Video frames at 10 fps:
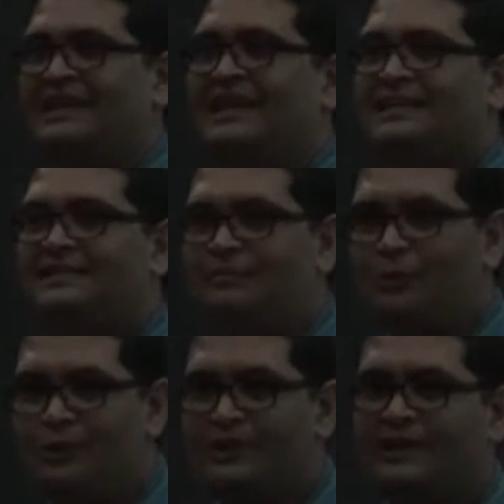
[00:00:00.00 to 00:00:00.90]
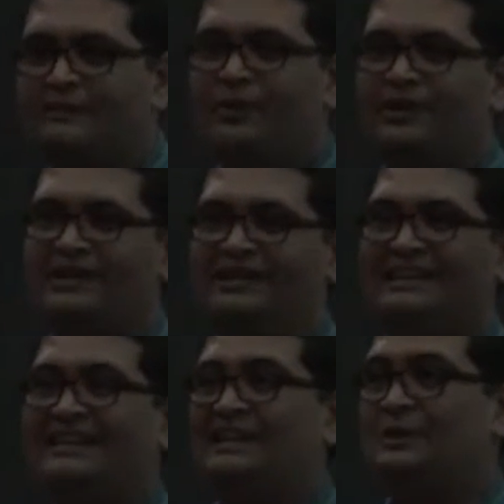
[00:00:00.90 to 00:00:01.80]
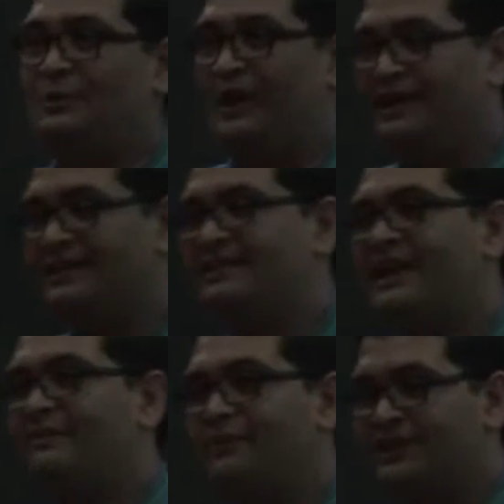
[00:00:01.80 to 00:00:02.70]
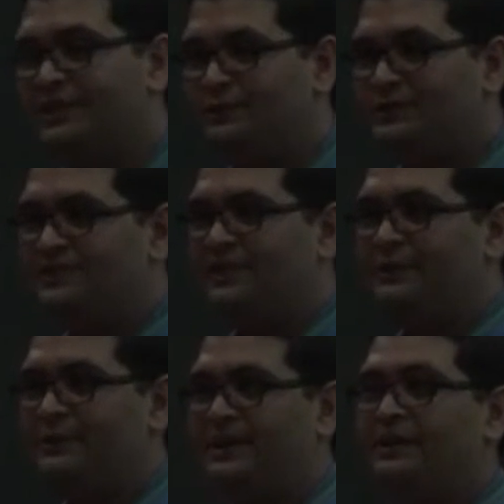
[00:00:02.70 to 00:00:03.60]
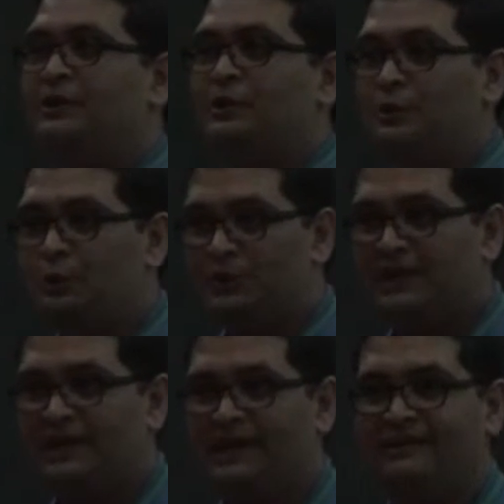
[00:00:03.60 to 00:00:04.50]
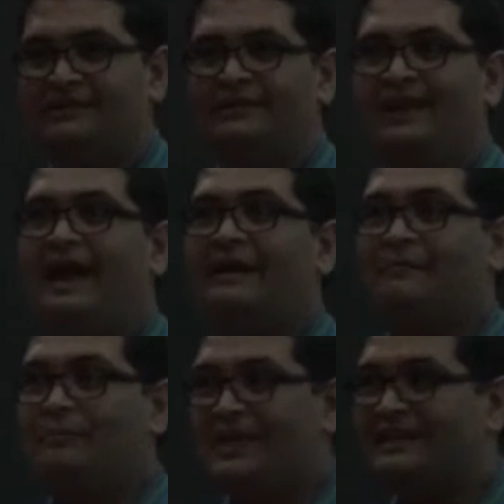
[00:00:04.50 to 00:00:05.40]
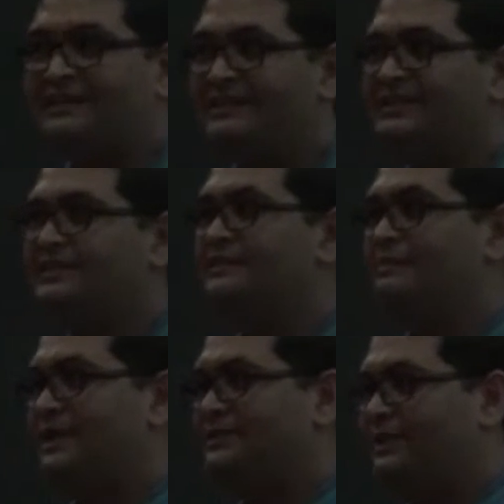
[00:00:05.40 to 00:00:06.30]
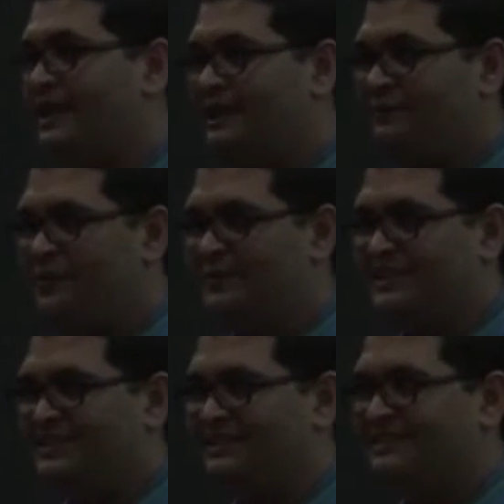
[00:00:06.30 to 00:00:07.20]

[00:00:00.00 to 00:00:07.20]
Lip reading: It's more than important to understand what the users are doing, who they are, and make decisions based on that information.